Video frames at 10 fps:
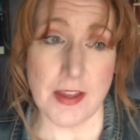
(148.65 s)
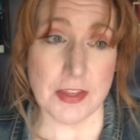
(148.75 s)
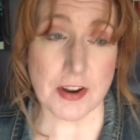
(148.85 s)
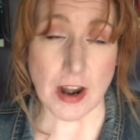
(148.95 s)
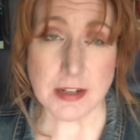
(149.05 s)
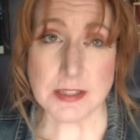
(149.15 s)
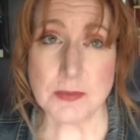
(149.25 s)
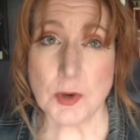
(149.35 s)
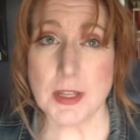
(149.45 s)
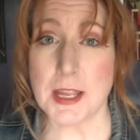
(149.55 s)
There are
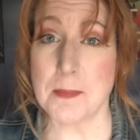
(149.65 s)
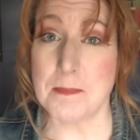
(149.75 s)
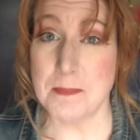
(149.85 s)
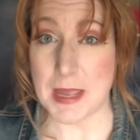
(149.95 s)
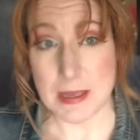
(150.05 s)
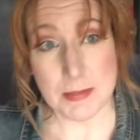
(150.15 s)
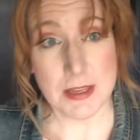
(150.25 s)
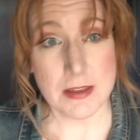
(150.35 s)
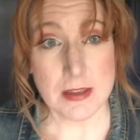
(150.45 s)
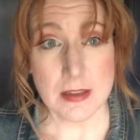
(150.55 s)
some more like
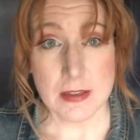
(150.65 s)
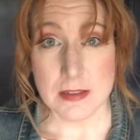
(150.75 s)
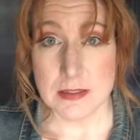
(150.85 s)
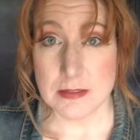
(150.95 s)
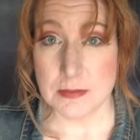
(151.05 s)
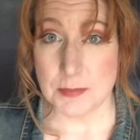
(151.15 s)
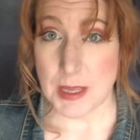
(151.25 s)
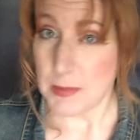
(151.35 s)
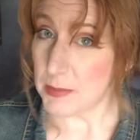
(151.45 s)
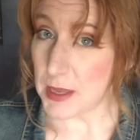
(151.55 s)
baby,
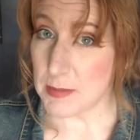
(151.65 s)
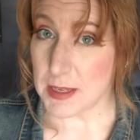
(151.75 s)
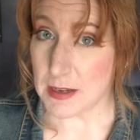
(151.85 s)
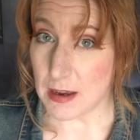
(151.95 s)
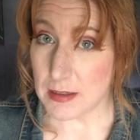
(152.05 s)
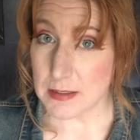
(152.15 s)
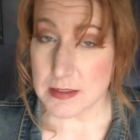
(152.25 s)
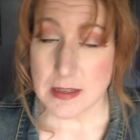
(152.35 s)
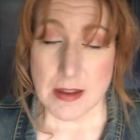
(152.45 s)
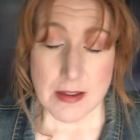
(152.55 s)
baby, baby
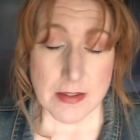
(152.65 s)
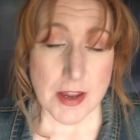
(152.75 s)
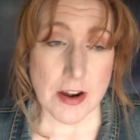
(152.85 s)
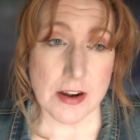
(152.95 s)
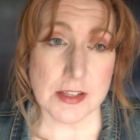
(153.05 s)
dolls there.